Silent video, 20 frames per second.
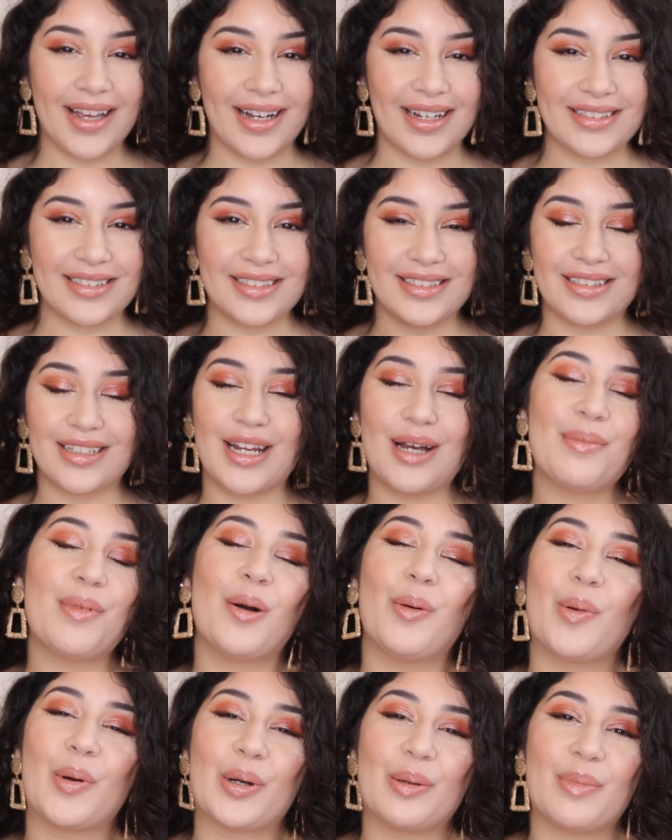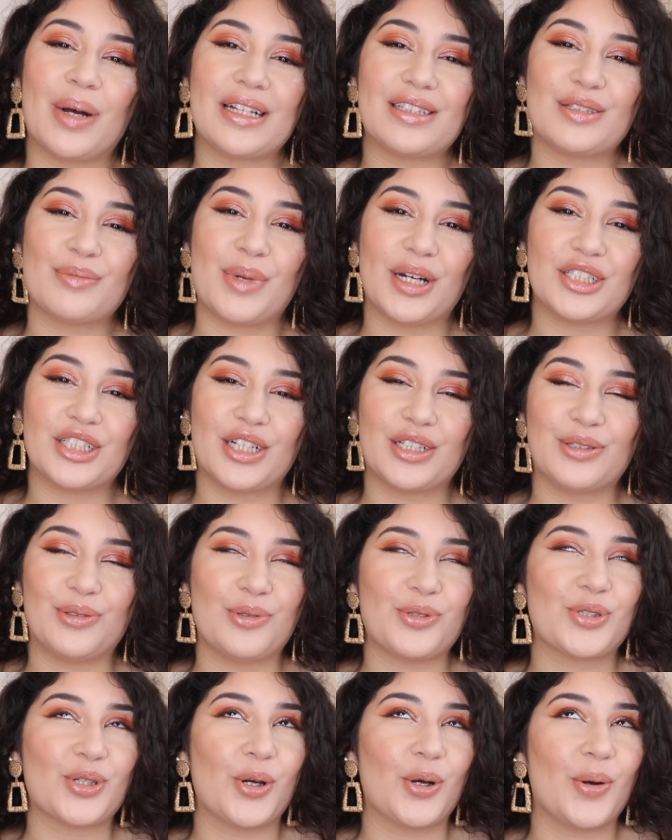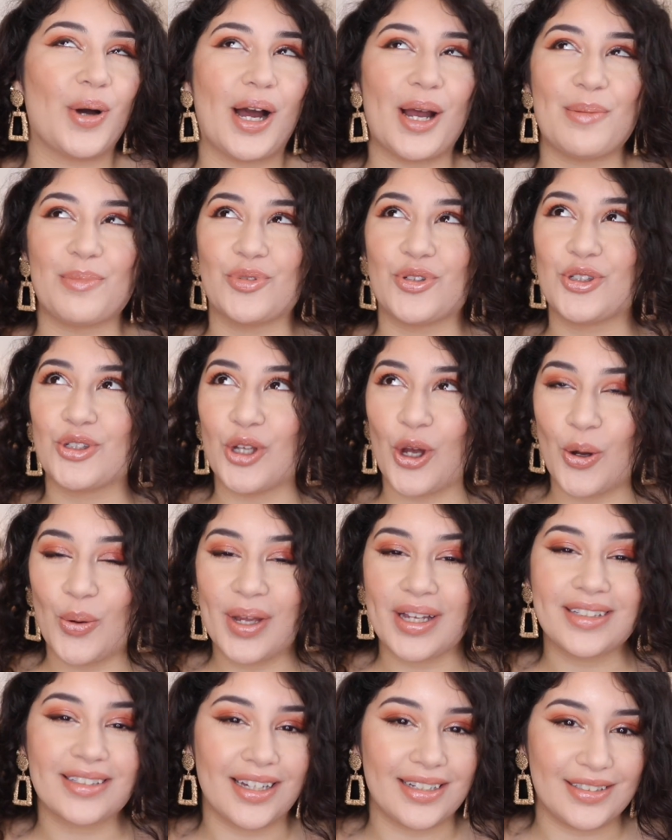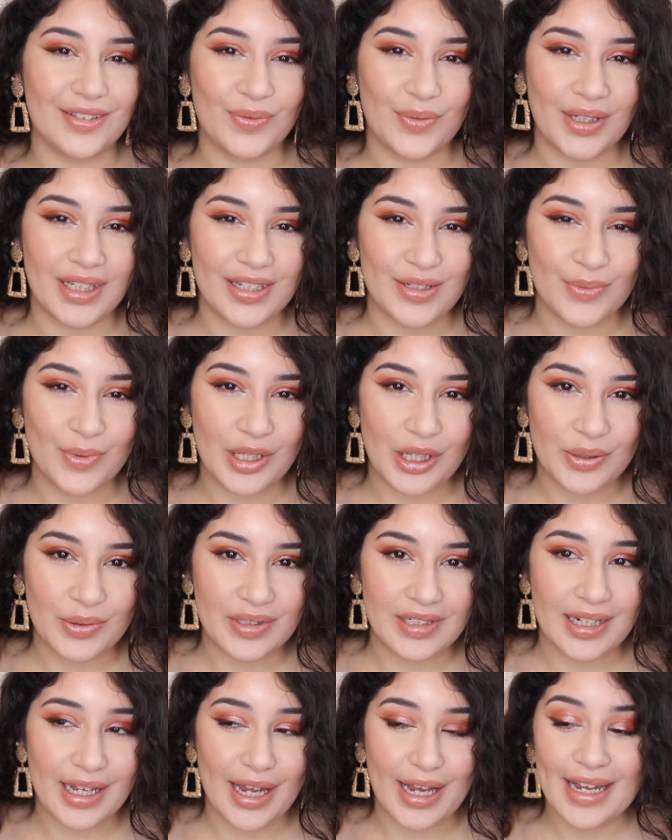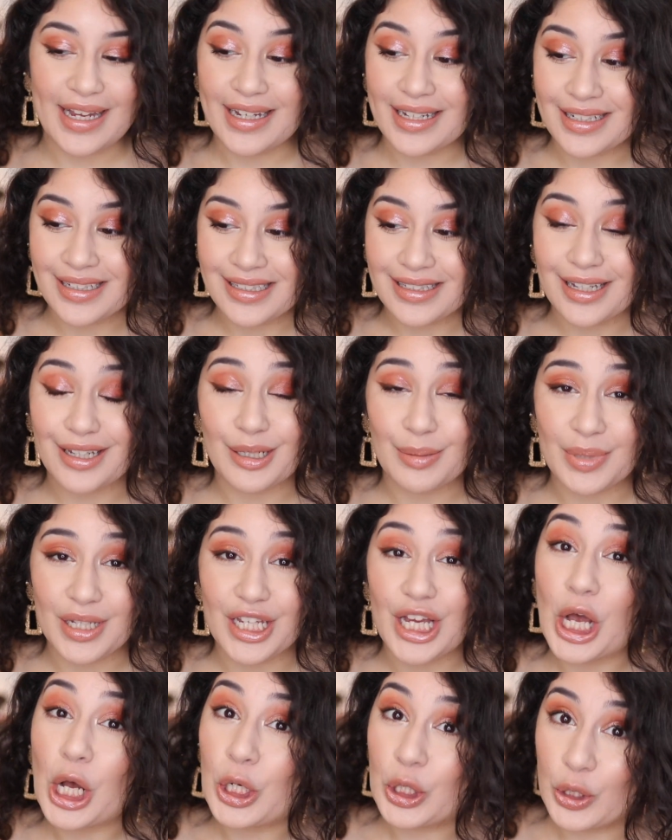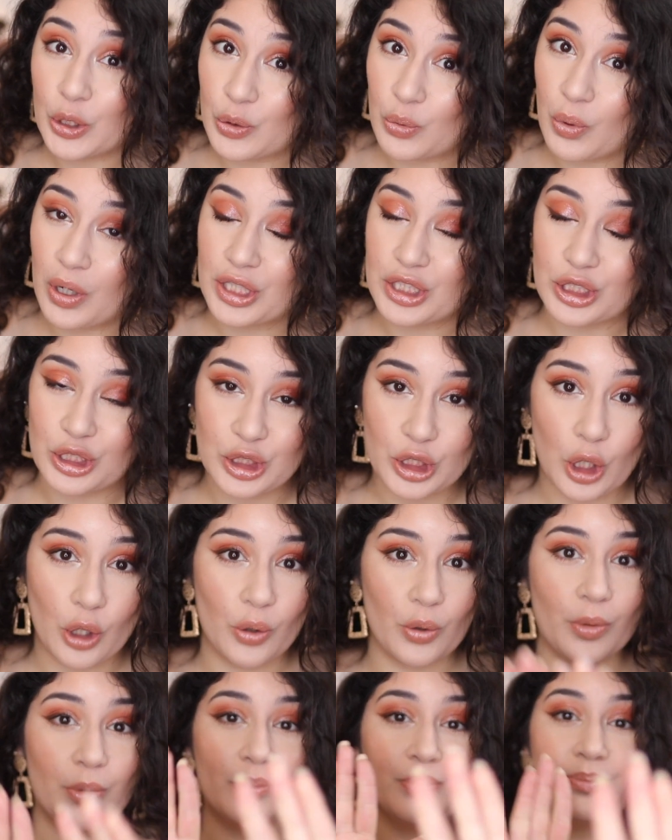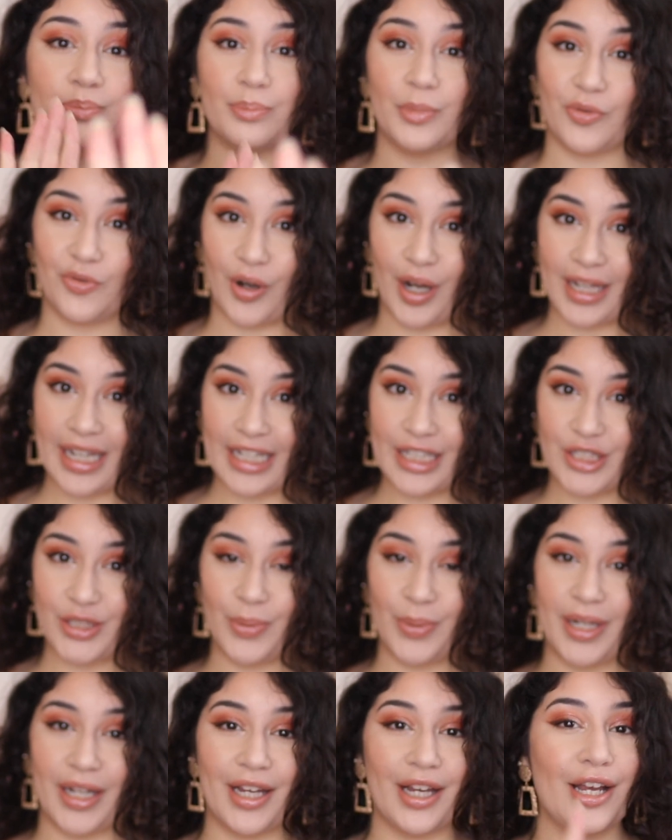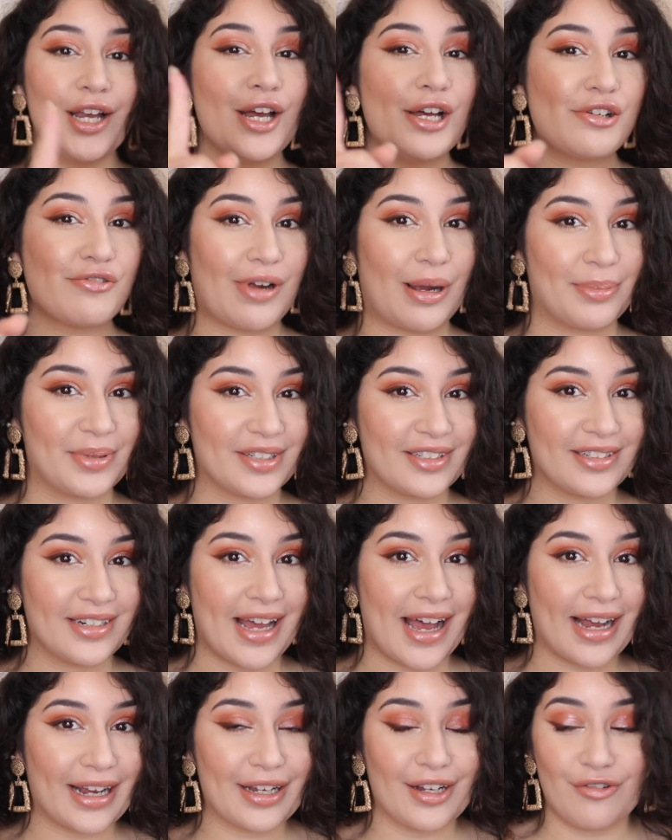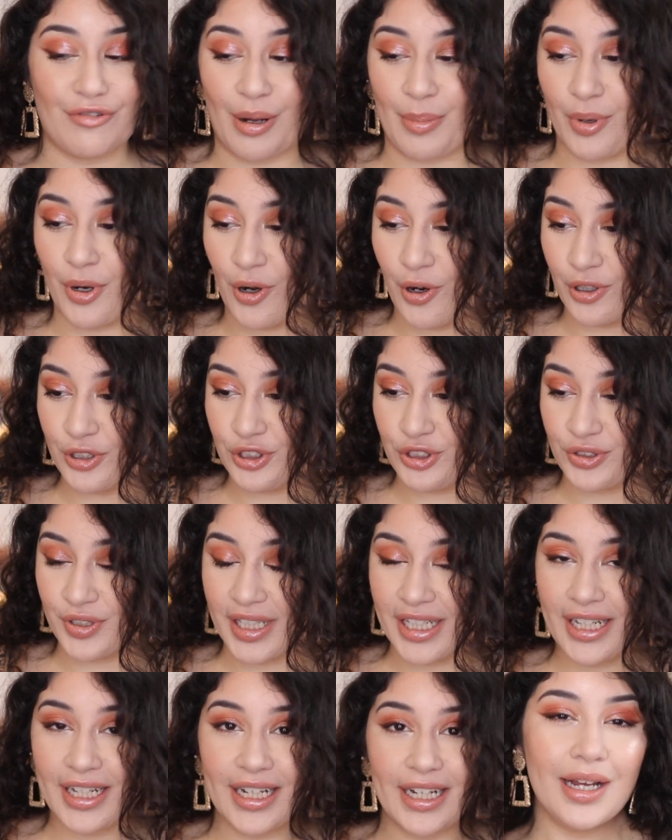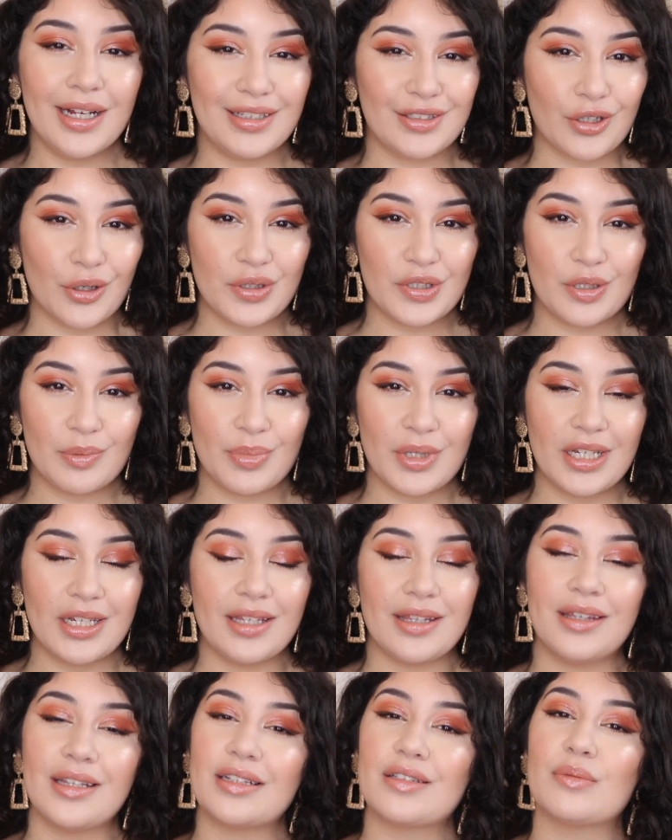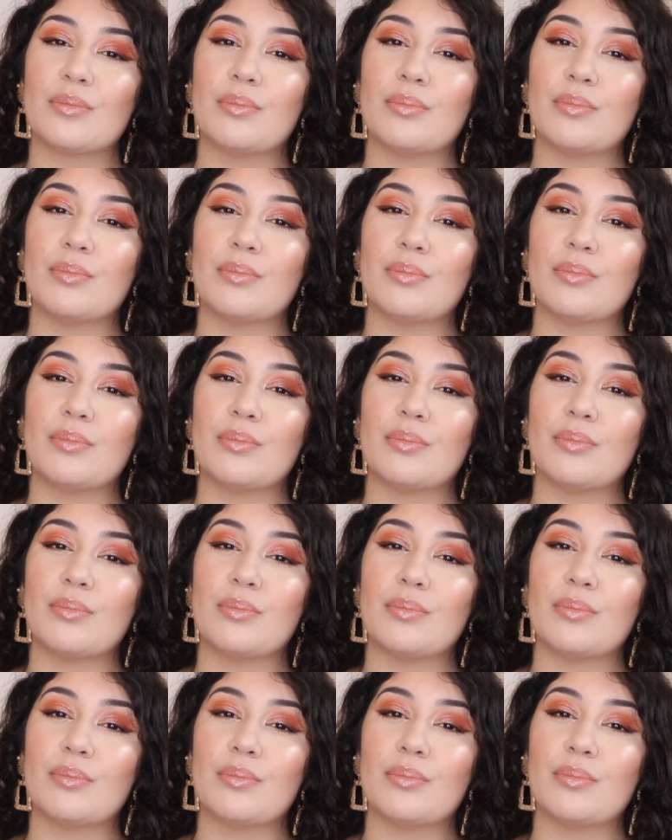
guys, it's Sinem and welcome back to my channel. So I'm so excited for this video today. It is going to be a good one. So before I get into it, grab a snack, grab a hot drink. It's going to be this